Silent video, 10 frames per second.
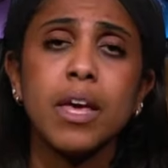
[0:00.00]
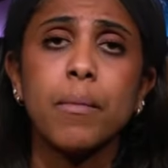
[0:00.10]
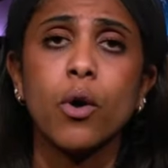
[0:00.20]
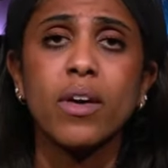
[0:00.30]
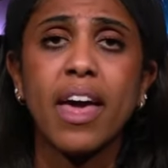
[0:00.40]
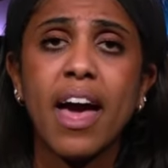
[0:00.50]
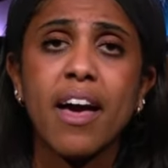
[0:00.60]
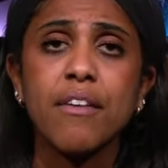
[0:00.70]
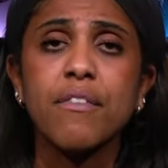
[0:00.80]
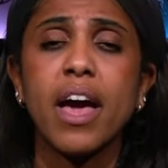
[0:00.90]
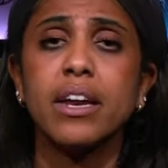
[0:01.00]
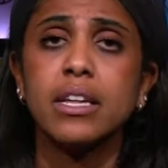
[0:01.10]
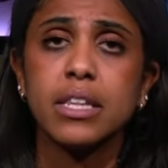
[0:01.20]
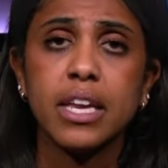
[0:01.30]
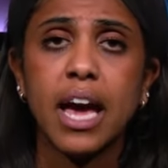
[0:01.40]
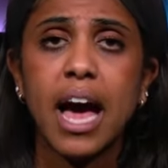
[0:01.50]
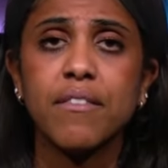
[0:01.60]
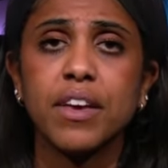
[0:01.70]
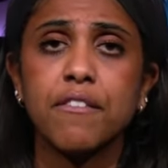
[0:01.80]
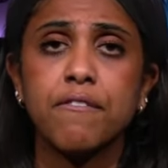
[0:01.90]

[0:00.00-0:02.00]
me about Kev and Helena having a